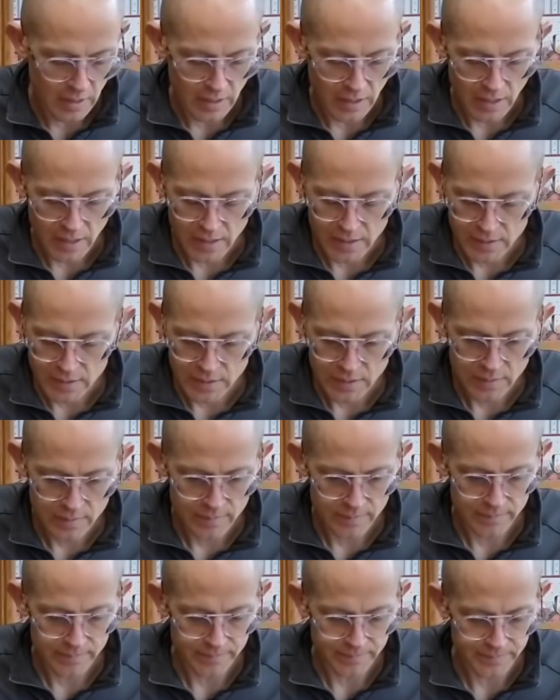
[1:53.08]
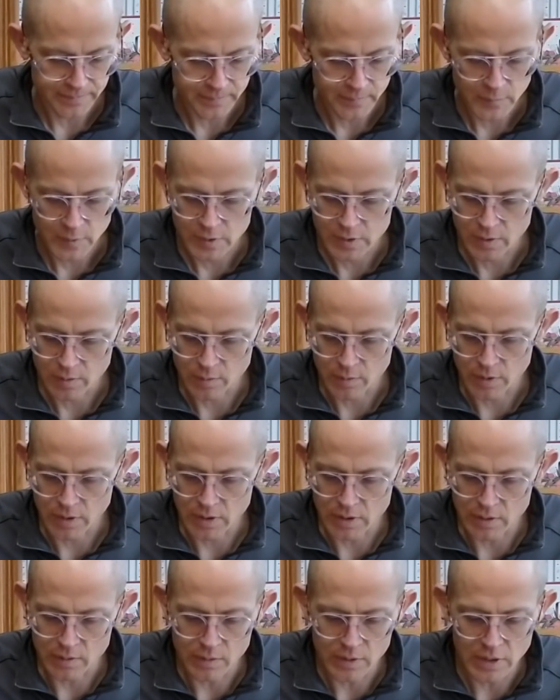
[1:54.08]
it has just a really
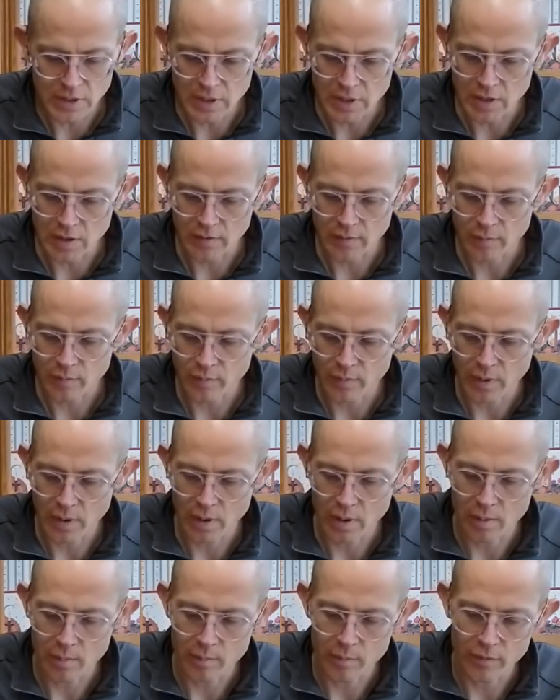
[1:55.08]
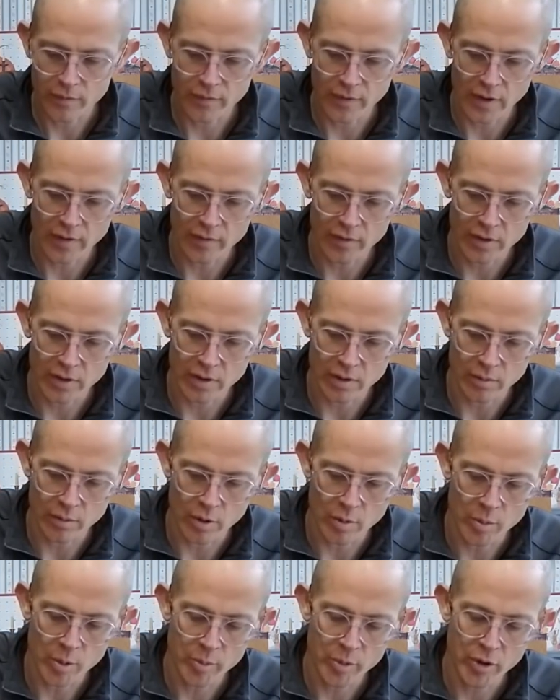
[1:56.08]
unique flavor and
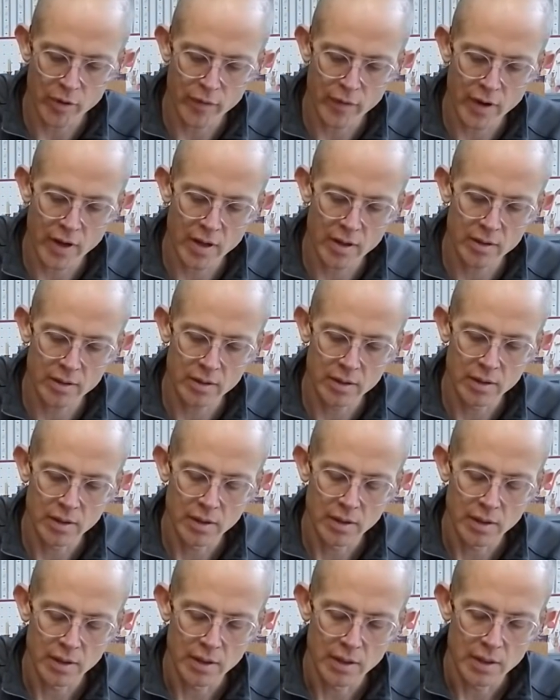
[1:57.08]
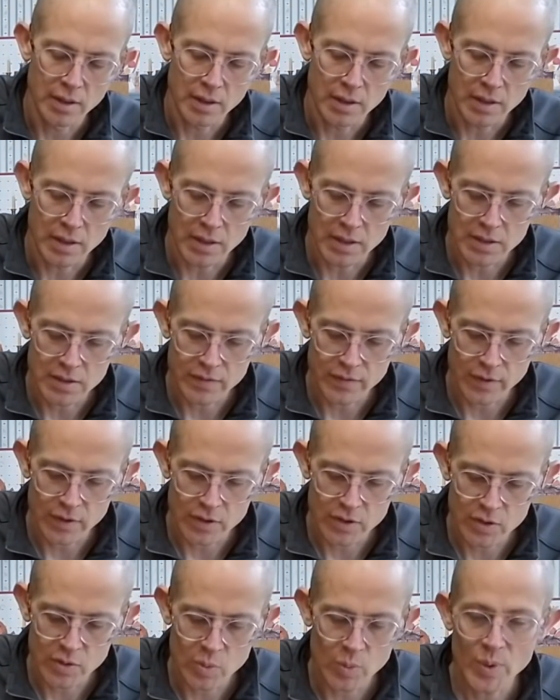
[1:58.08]
aroma profile. It's very
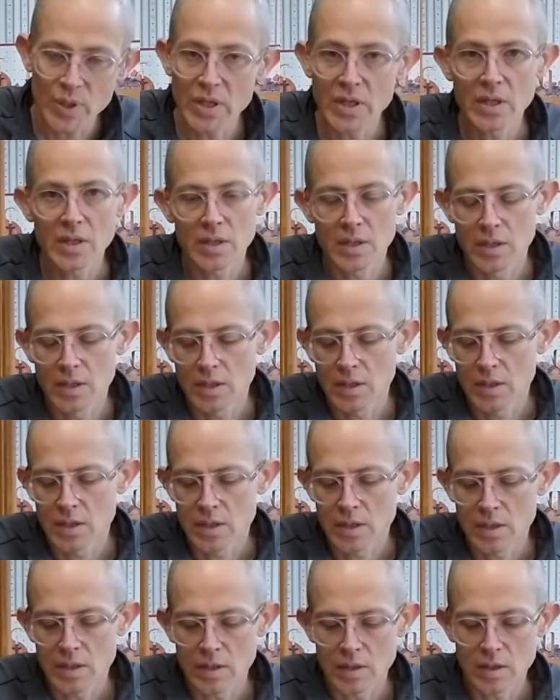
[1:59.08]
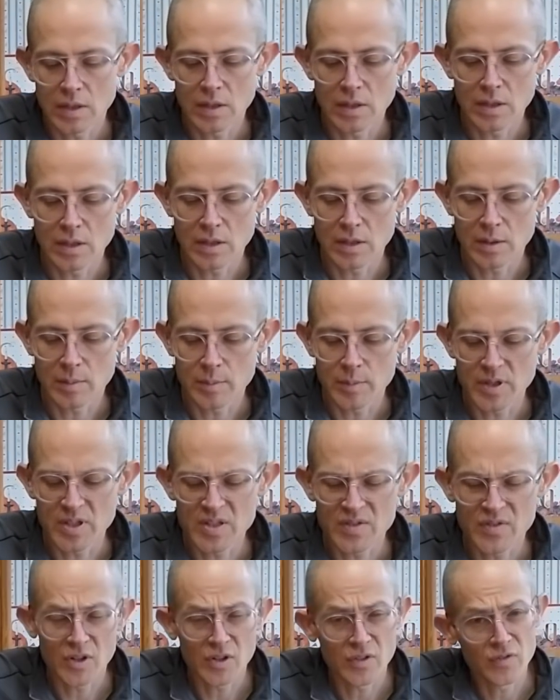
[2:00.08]
sweet,
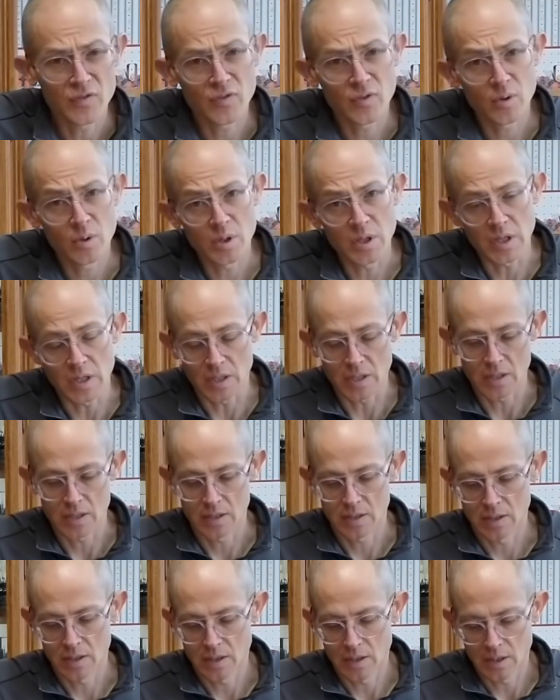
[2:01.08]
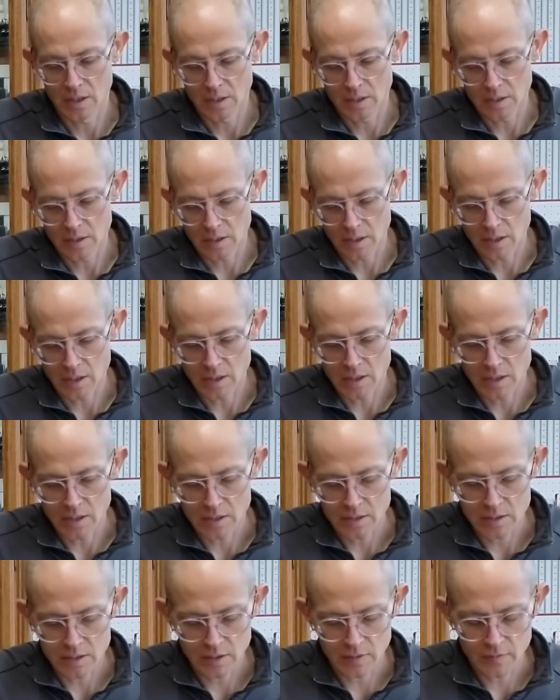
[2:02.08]
it's fruity.
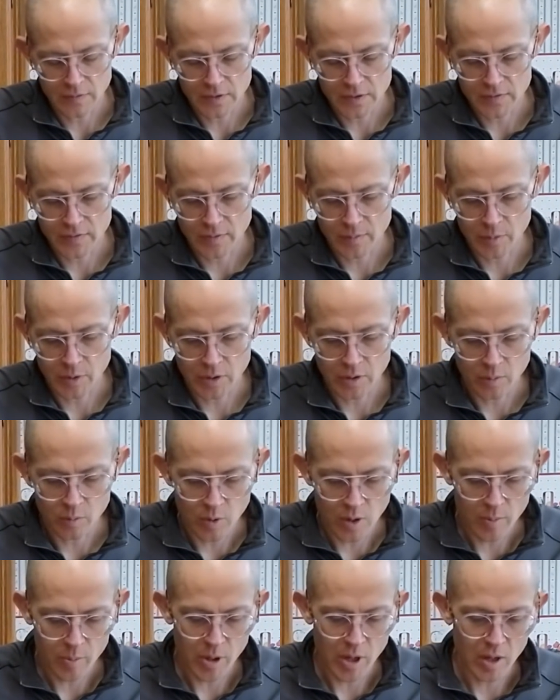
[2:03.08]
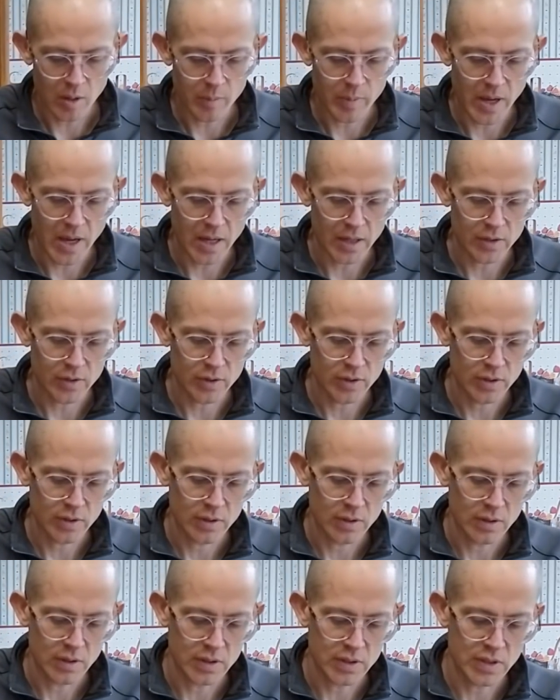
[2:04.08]
And if it's from a good wet pile batch,
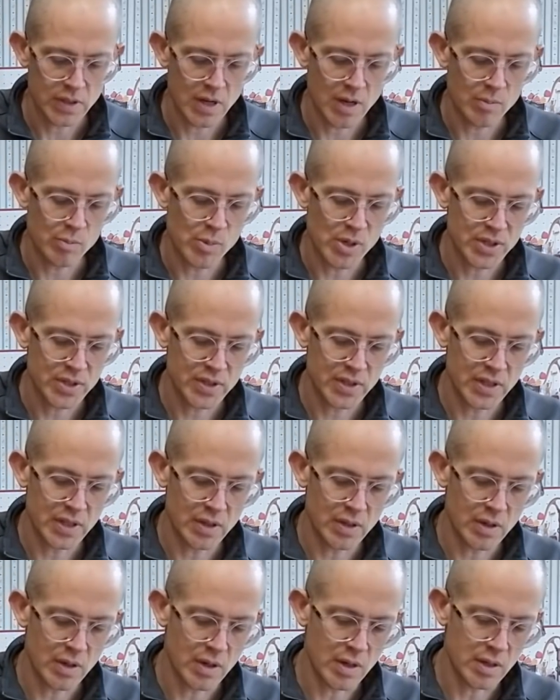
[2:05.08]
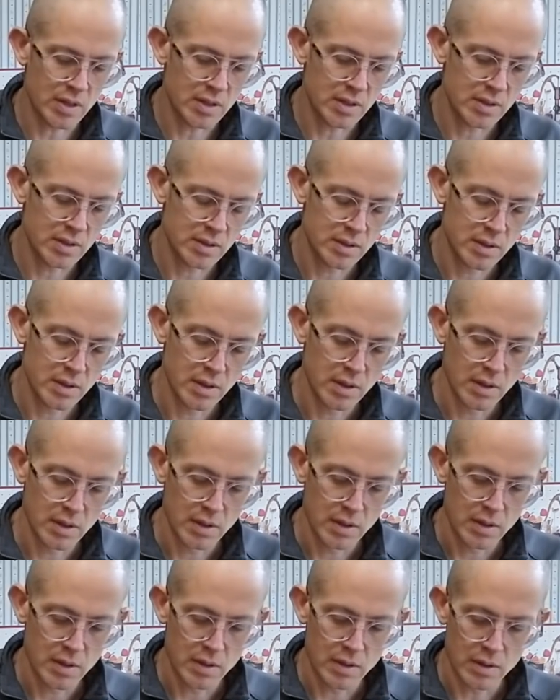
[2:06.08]
it's not musty at all.
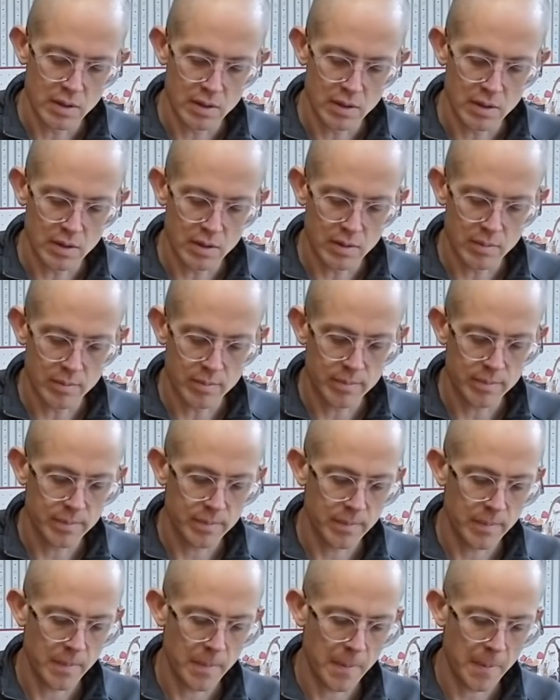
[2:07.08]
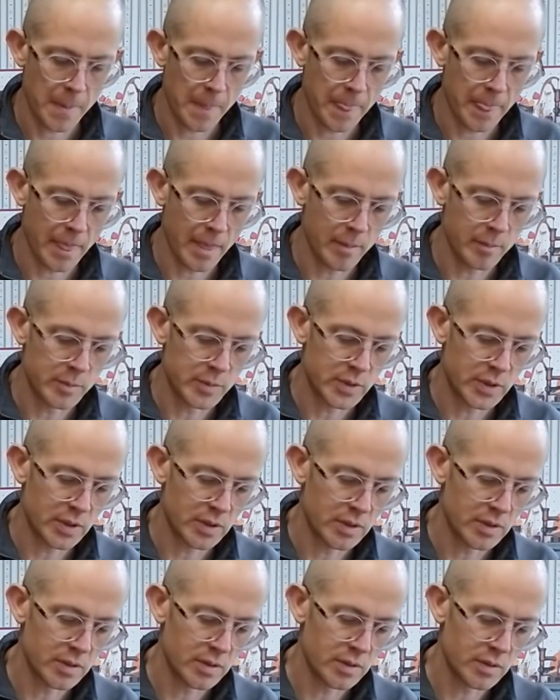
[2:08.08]
I'm just
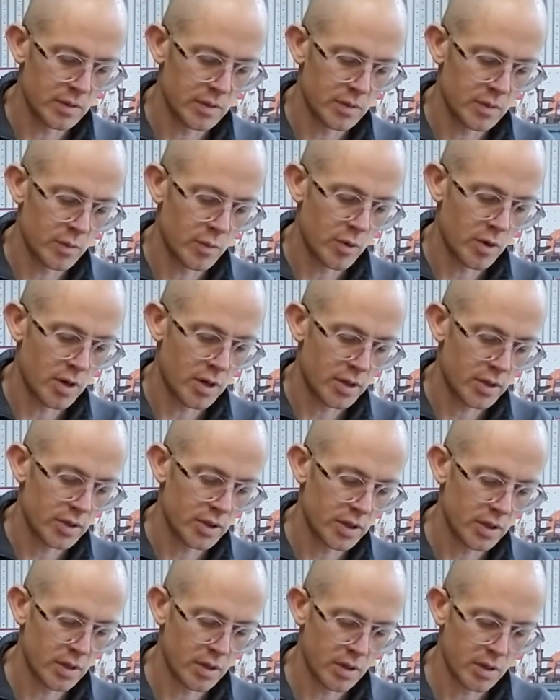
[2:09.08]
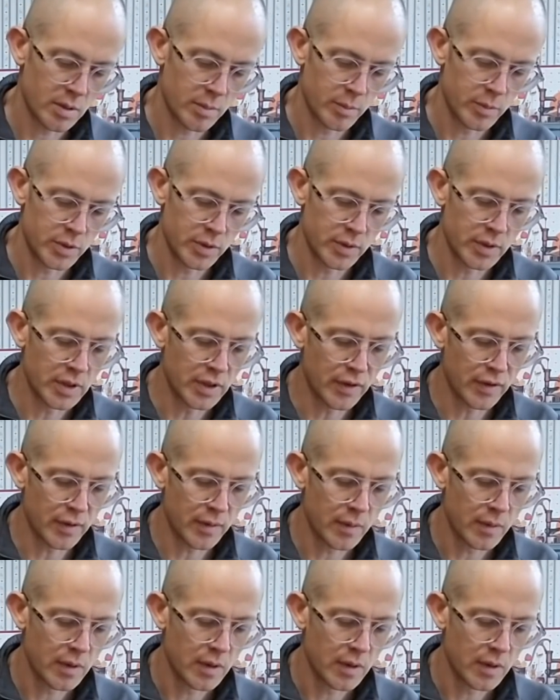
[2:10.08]
going to wash here. I'm doing the,